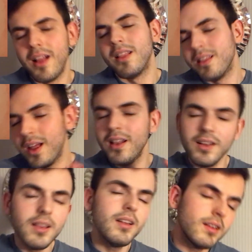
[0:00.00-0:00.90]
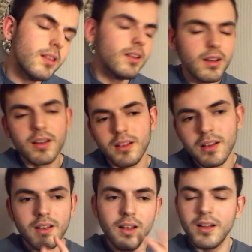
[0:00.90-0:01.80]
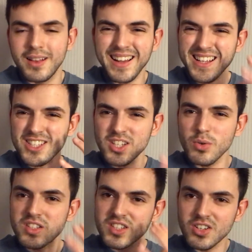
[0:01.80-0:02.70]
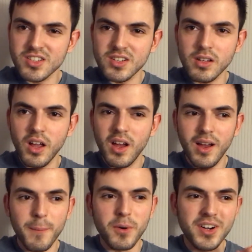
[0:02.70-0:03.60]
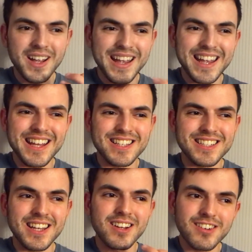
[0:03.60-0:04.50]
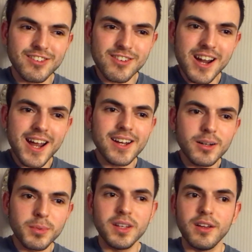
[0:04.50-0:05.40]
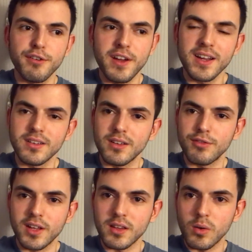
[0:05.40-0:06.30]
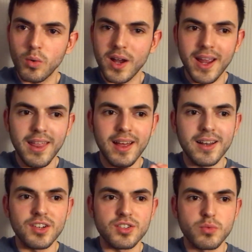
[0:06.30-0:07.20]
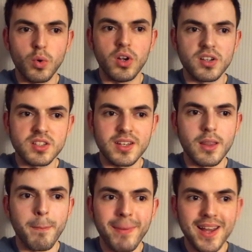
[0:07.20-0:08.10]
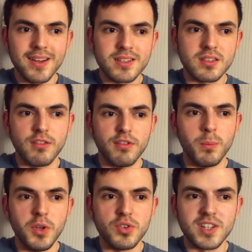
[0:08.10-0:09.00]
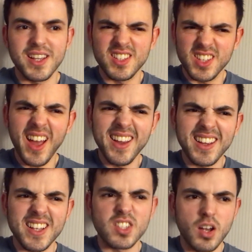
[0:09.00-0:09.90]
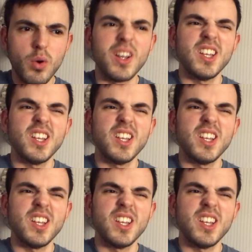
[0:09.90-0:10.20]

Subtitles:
la la la la la la la la. Like, it's so subtle, but it is incredibly effective, like the way that it just works in the mix of the music. It's like its own